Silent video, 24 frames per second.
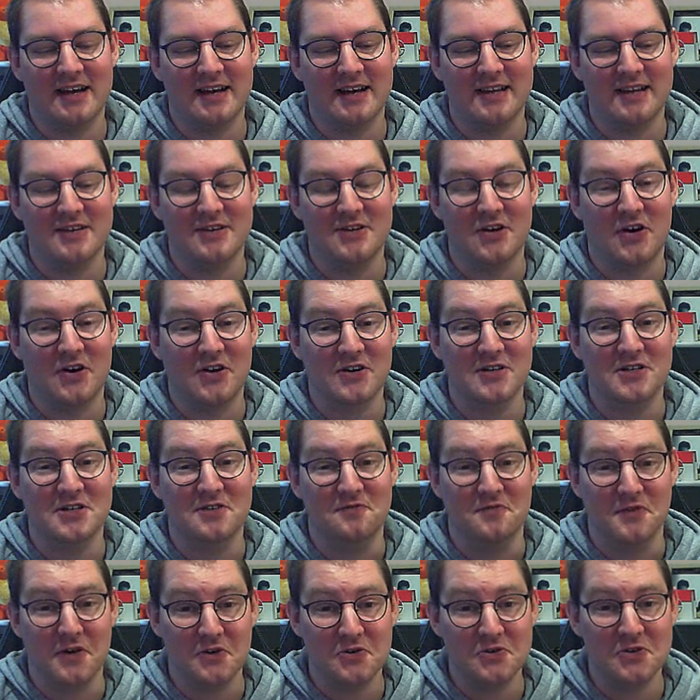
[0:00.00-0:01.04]
Dark
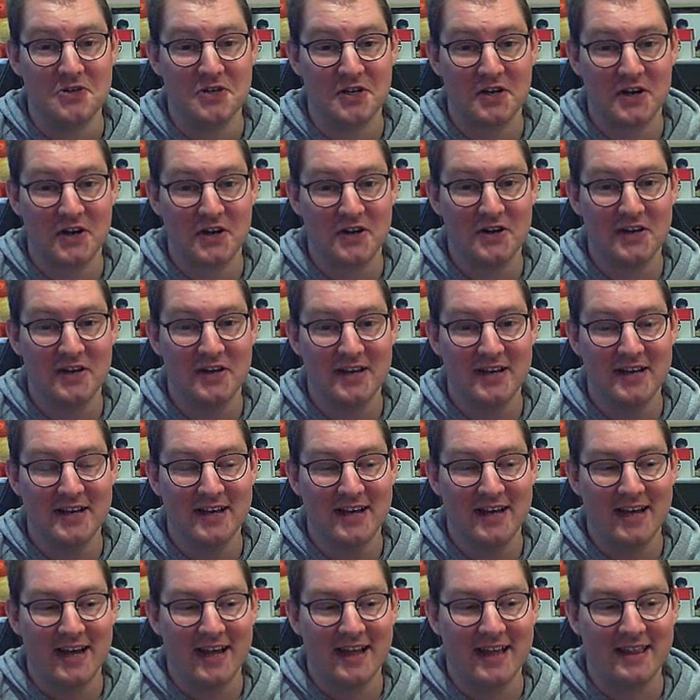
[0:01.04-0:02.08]
Devotion on.
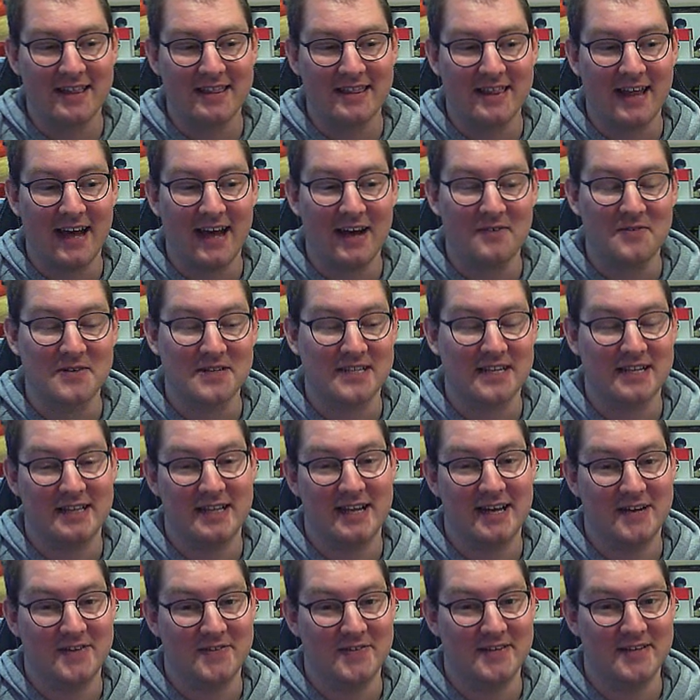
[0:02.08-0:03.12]
That was
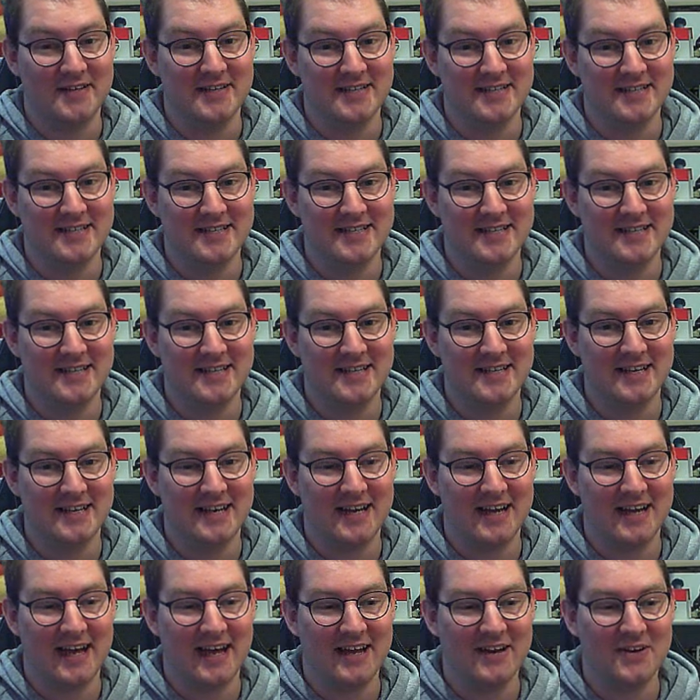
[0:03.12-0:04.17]
hilarious.
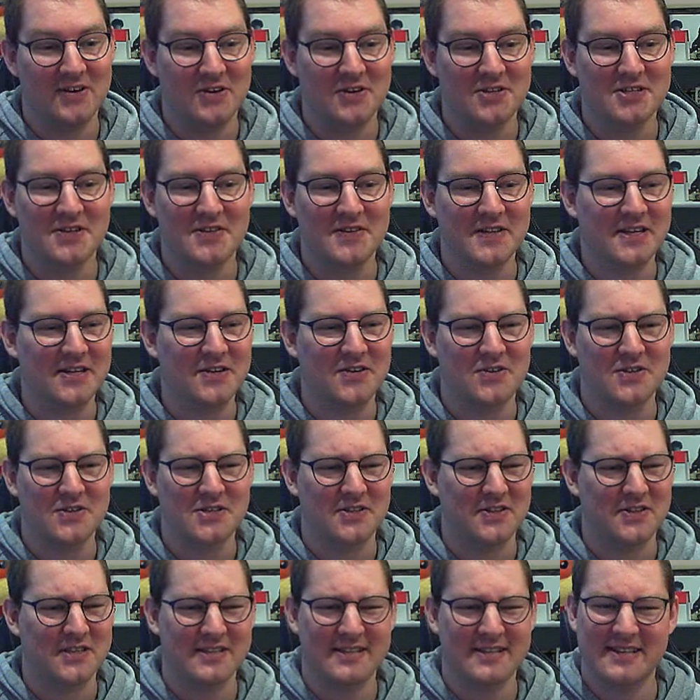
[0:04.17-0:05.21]
And also
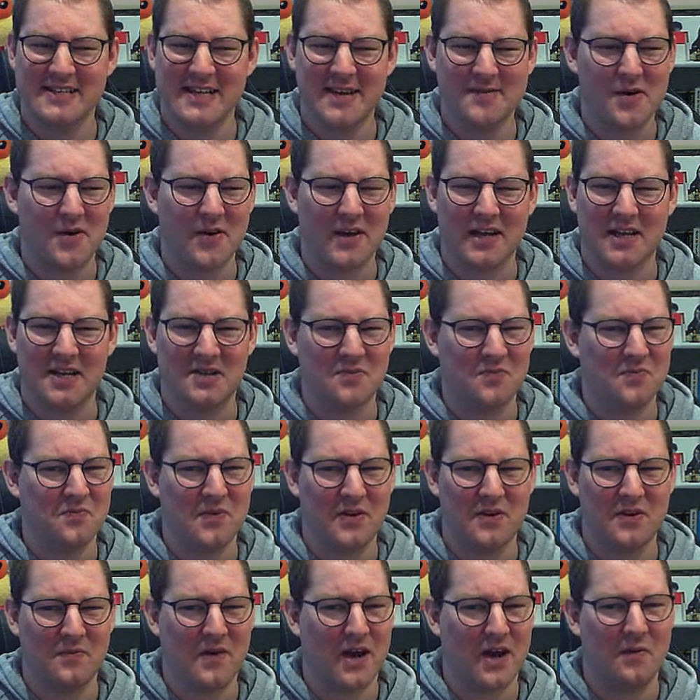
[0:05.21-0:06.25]
the demo again
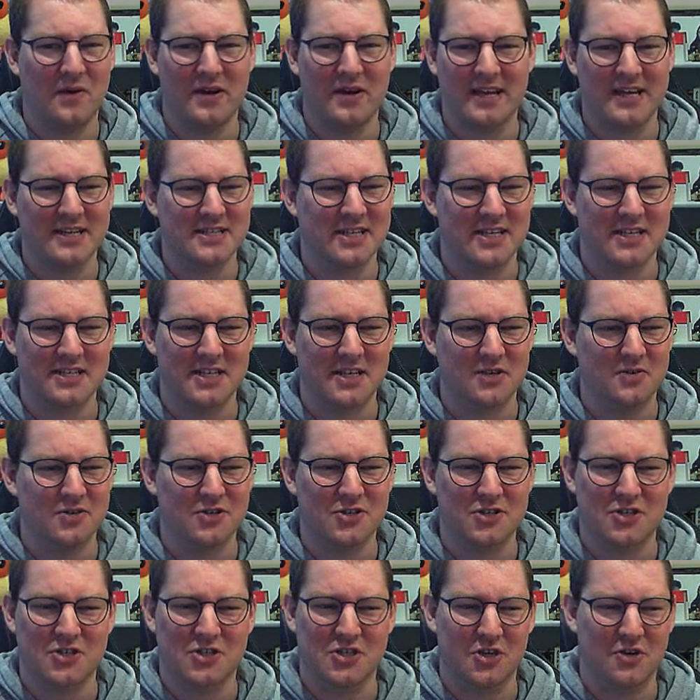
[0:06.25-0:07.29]
I went against yesterday was
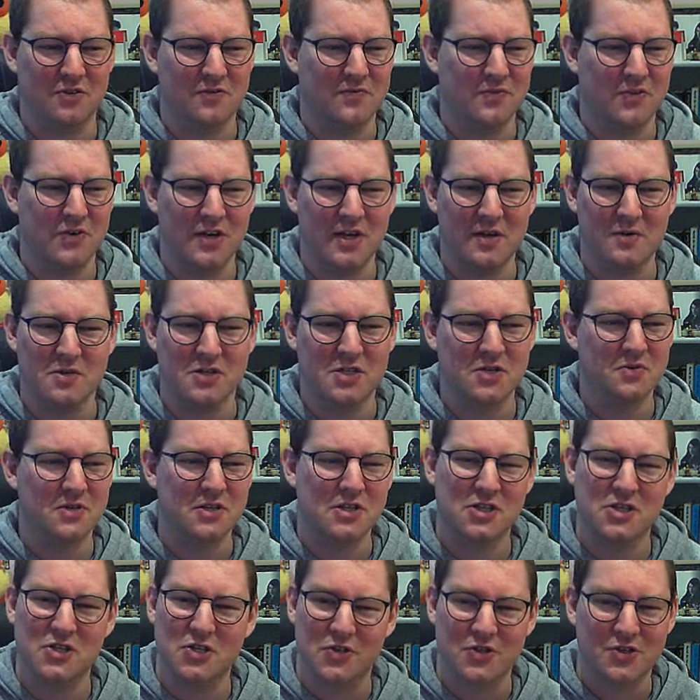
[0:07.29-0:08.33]
just so fun. He was doing
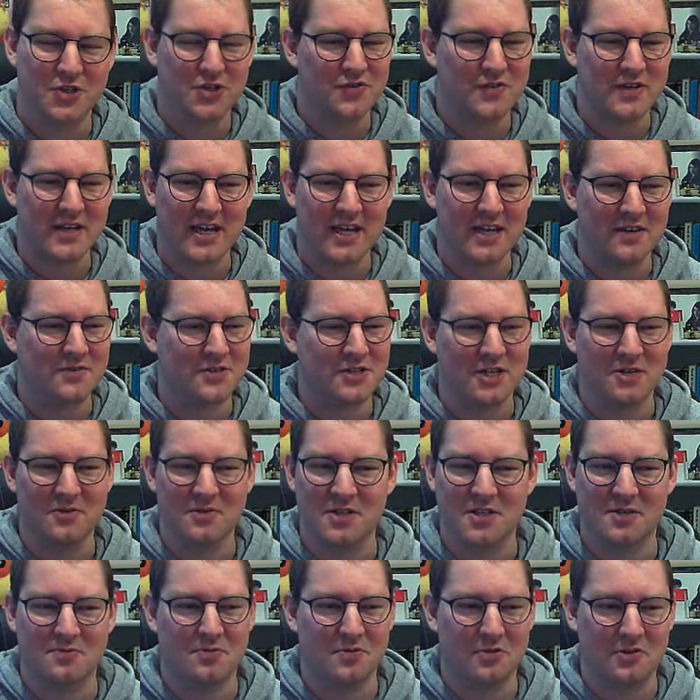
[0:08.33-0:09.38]
such creative shit with
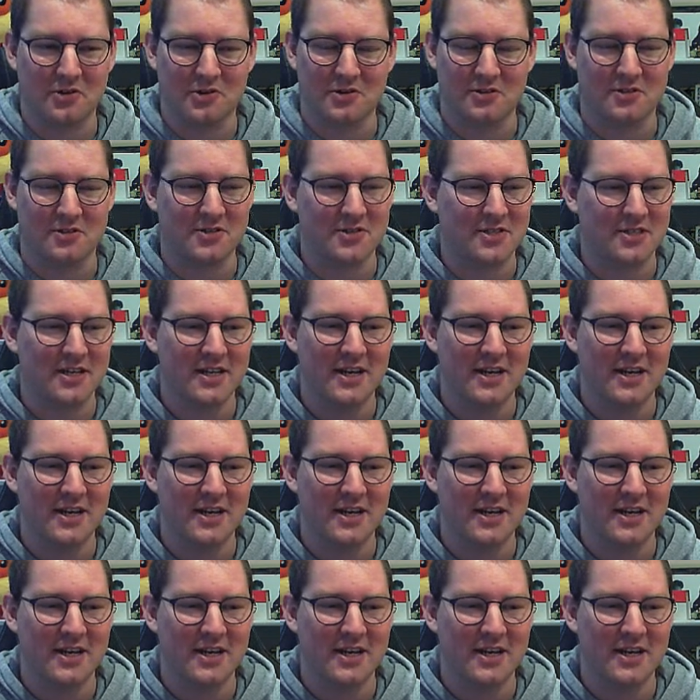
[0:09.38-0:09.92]
his portals,